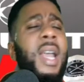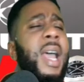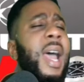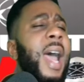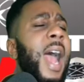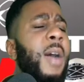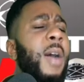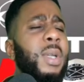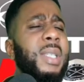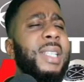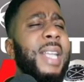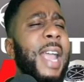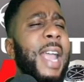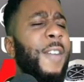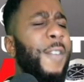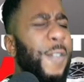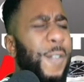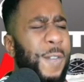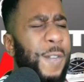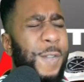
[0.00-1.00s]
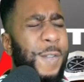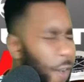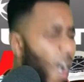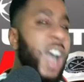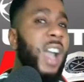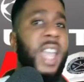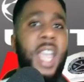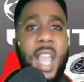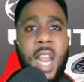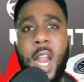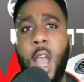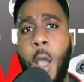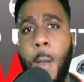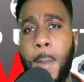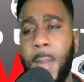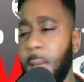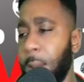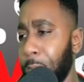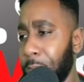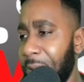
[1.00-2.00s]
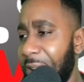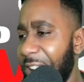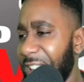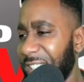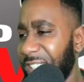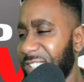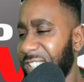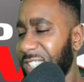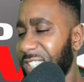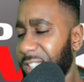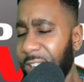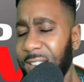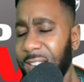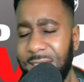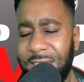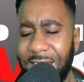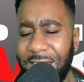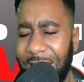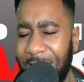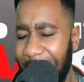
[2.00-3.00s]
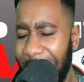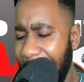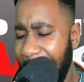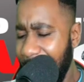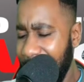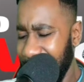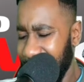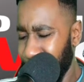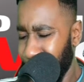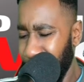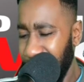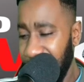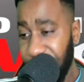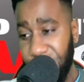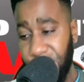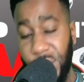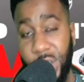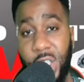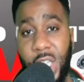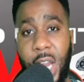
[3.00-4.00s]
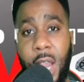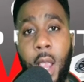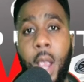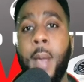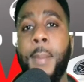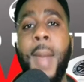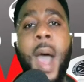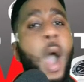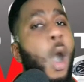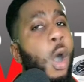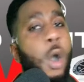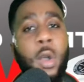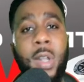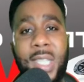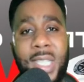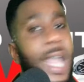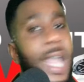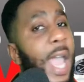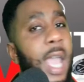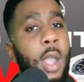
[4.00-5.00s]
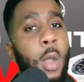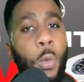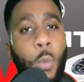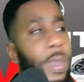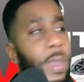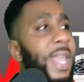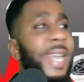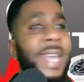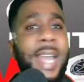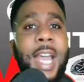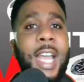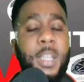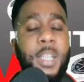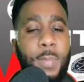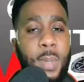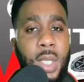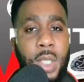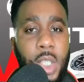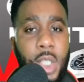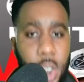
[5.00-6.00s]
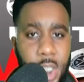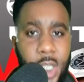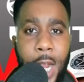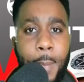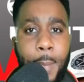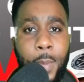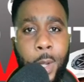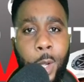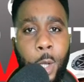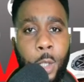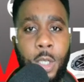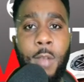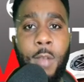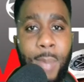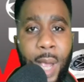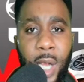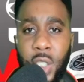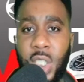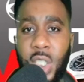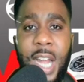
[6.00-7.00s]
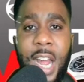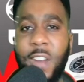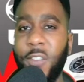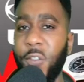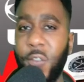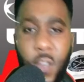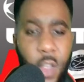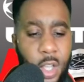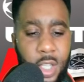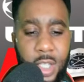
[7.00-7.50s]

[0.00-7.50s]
I was like, fucking hell, man. My Sunday has been shit. My whole entire week has been shit because of Manchester United's first